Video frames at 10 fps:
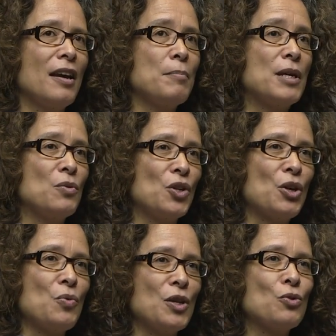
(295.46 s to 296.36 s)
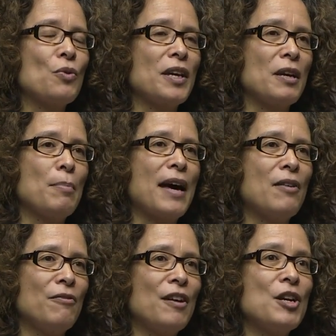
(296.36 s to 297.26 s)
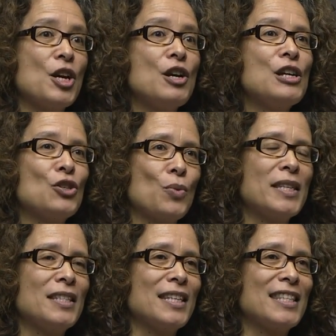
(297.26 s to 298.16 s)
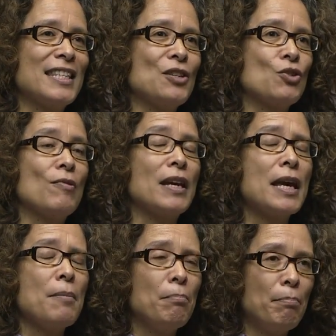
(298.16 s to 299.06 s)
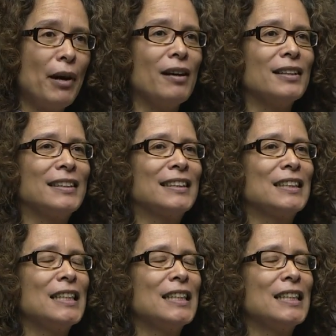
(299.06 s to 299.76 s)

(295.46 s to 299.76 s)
I mean, you know, we're talking about very early 20th century, but